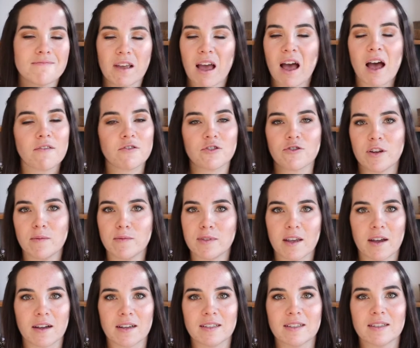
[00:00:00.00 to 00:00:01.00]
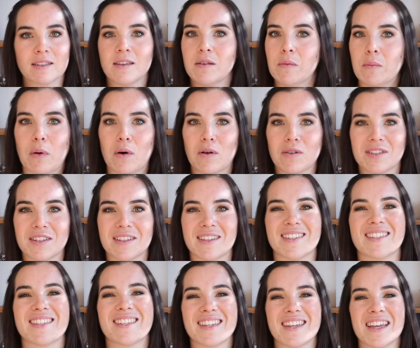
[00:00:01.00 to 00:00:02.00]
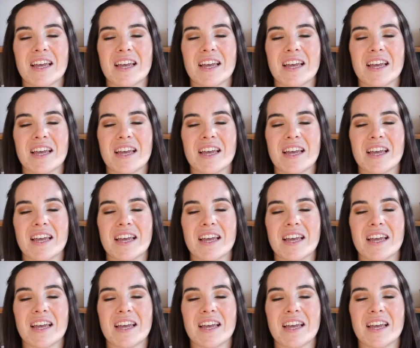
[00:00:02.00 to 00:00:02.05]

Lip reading: Have dreams, guys. Important.